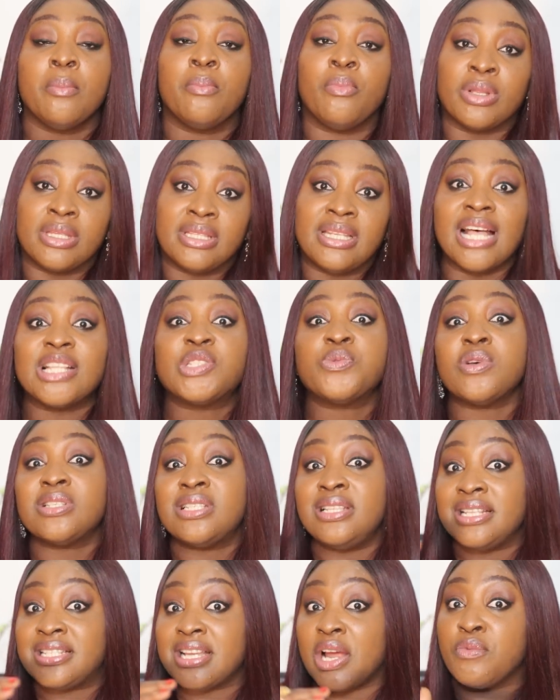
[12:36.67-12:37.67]
but that
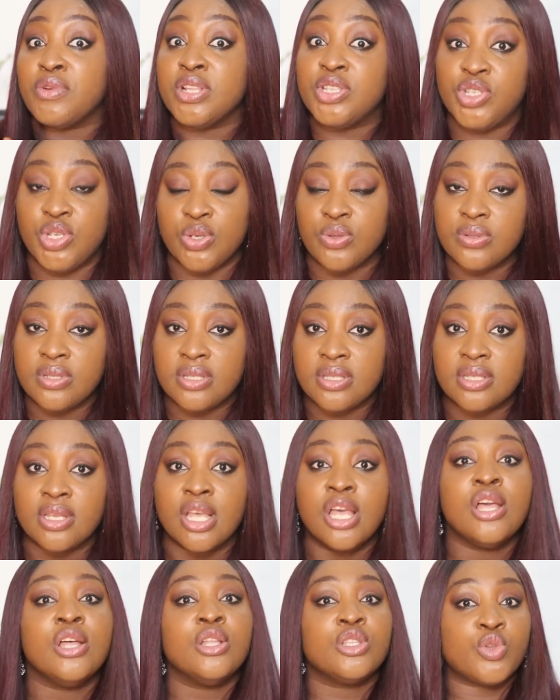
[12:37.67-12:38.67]
was later reduced
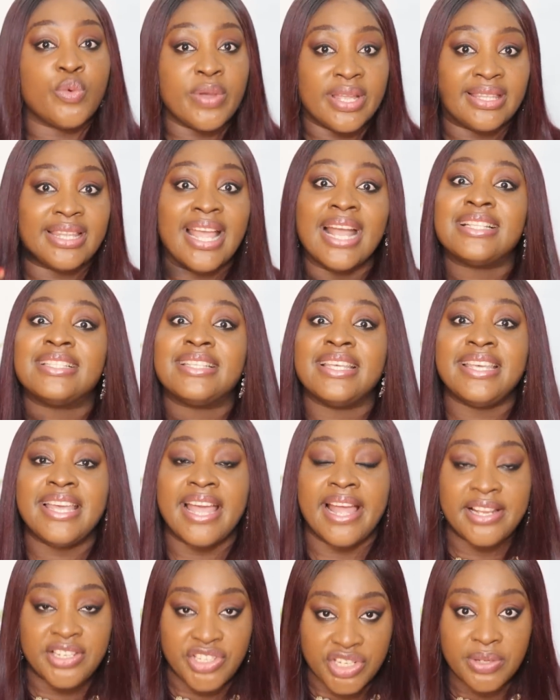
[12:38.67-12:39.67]
to a
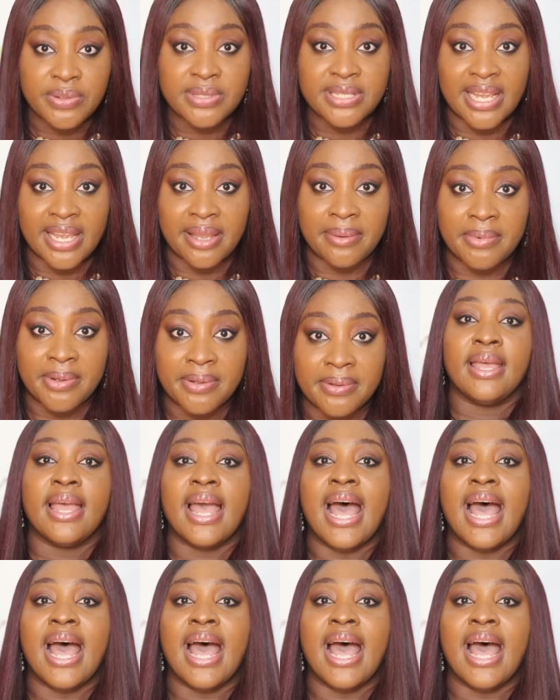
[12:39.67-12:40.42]
30-year jail time.